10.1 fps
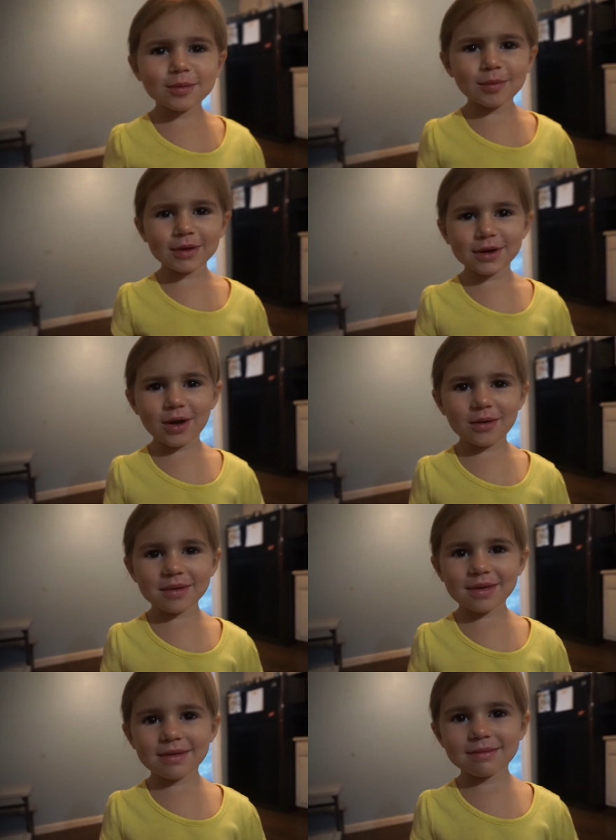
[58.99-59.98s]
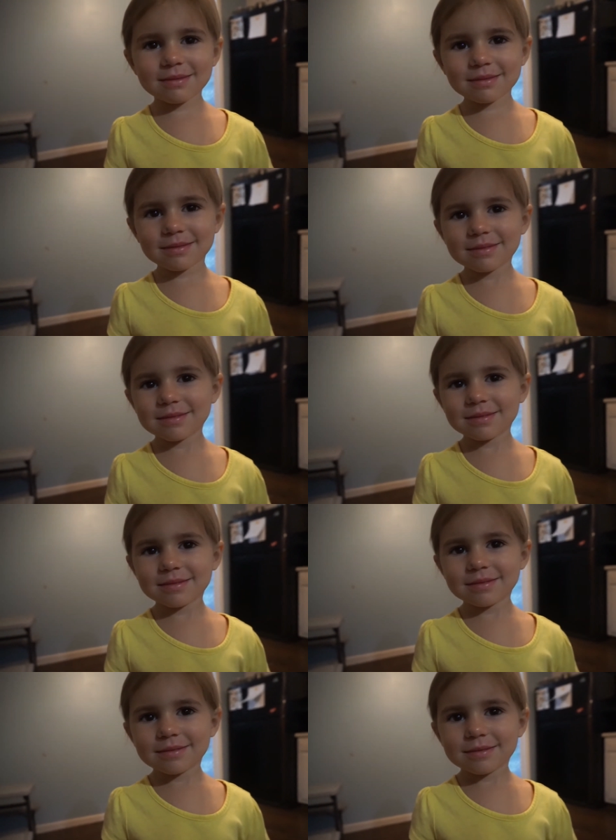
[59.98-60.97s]
on my nose? Look at your nose
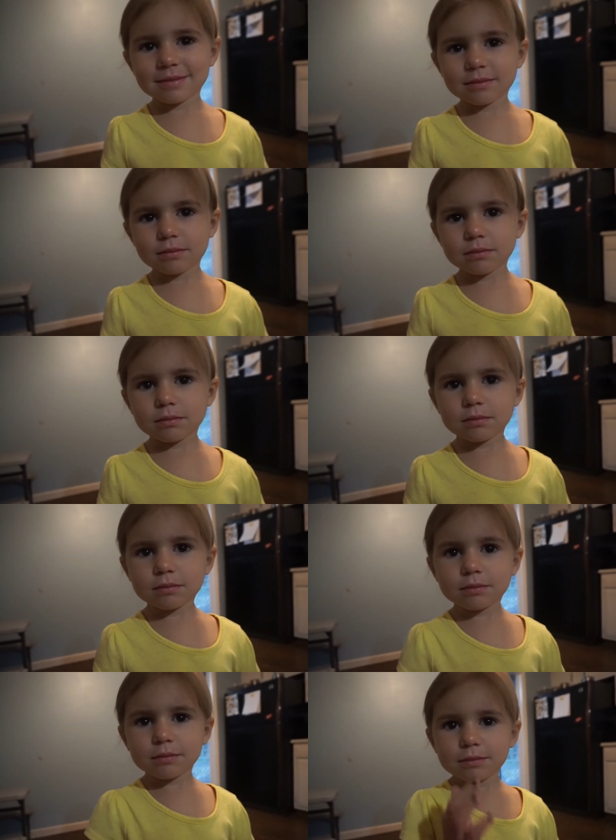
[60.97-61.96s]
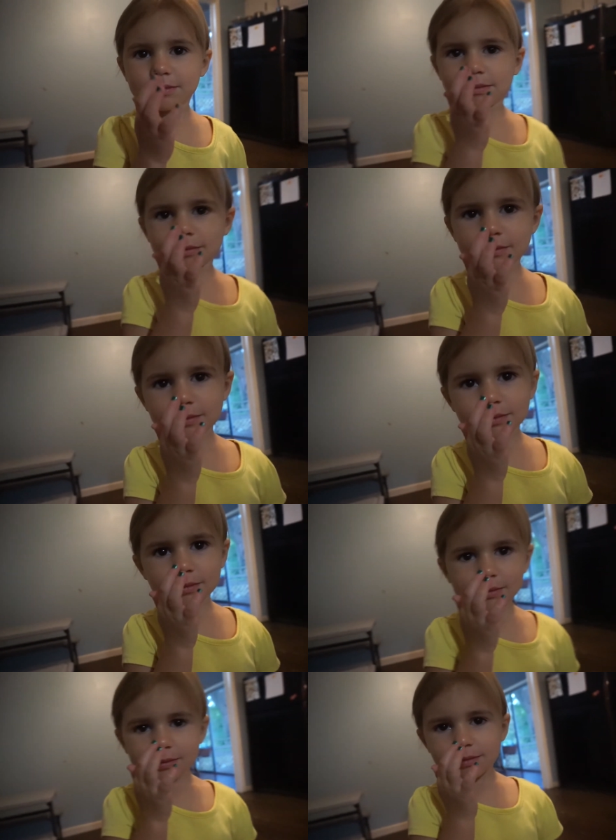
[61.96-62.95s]
polish? Cherokee
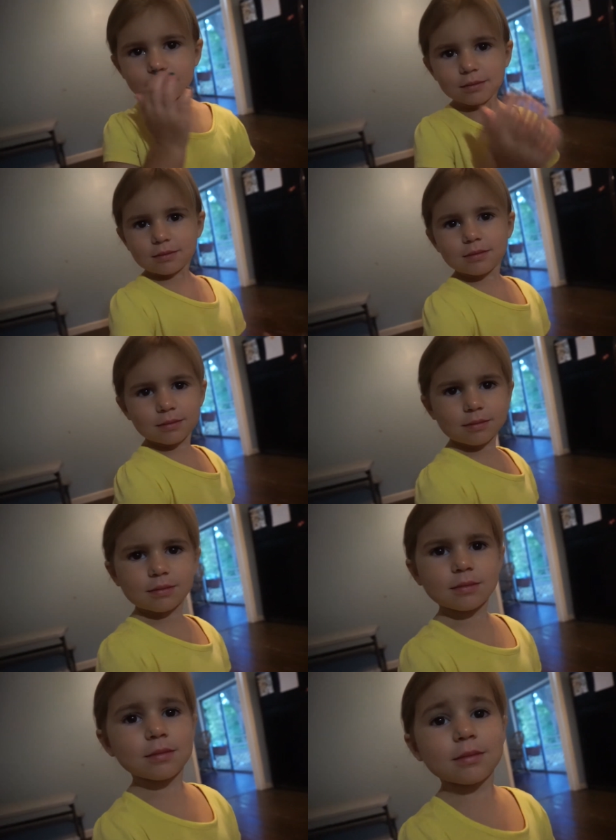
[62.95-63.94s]
has all of her jewelry